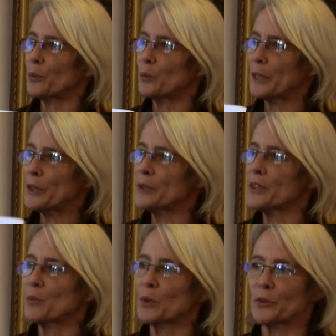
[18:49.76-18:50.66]
We use
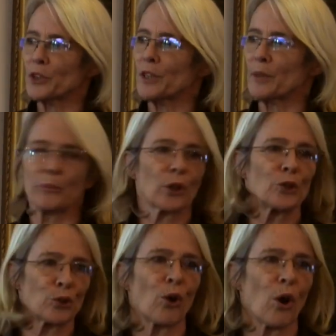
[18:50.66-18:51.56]
the term
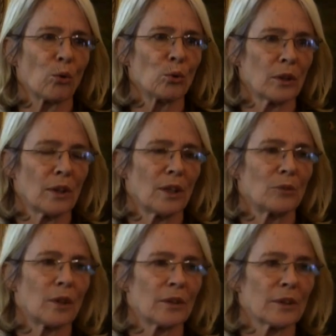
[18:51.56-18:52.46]
control
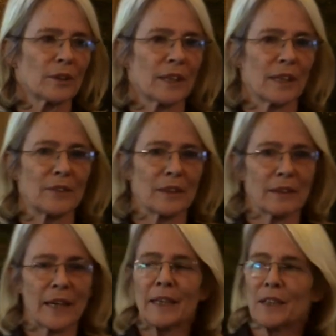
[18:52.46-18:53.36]
rather than
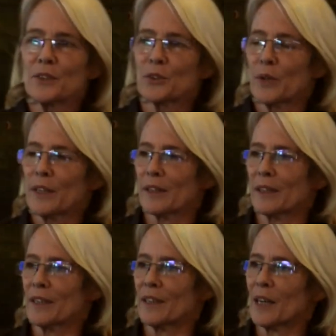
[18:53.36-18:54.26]
killers or anything
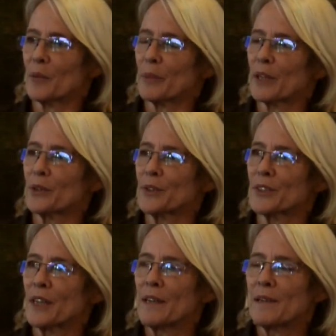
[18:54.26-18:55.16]
like that, because